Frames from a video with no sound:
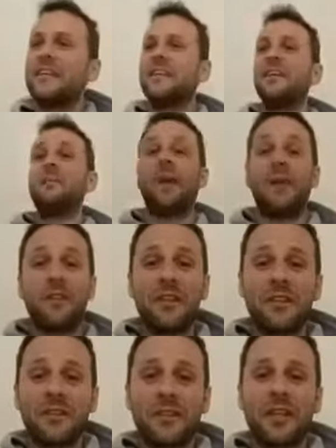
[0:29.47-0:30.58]
And apparently they
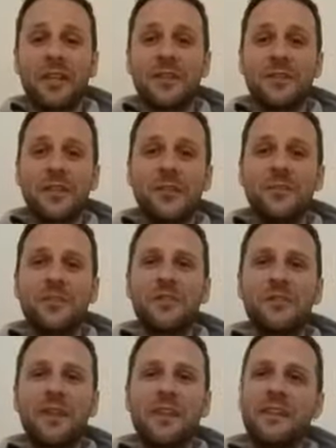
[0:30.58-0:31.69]
sold that to the Germans as
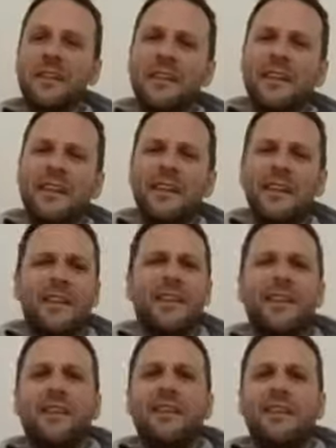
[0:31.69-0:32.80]
well.
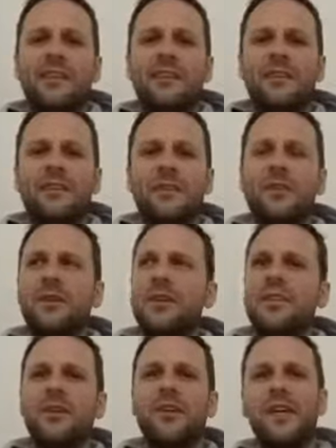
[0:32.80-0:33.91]
So it's
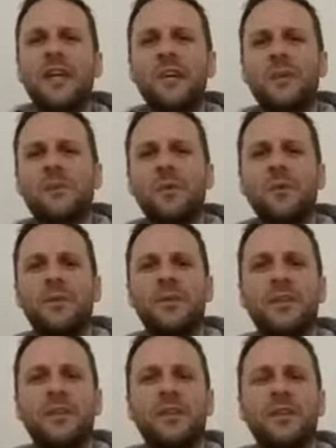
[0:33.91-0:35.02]
got English
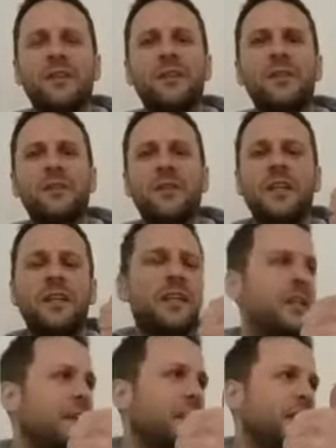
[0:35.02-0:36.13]
people
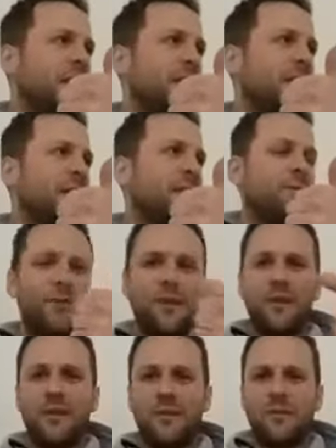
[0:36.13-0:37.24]
doing fr-
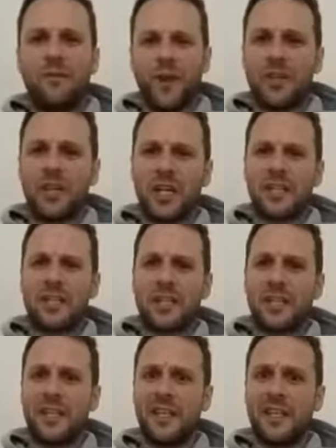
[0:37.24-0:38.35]
French
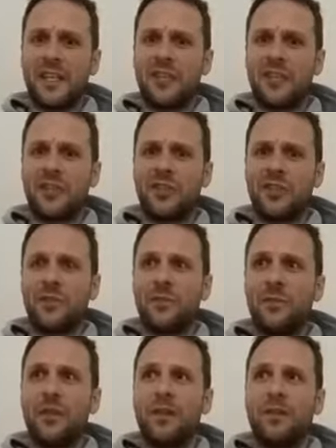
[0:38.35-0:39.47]
accents in English
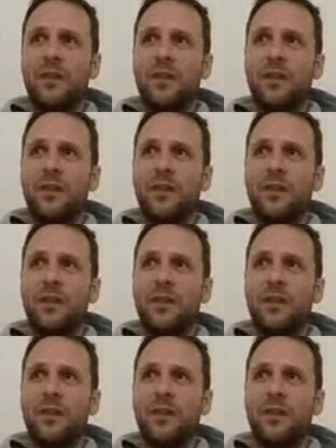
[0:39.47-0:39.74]
with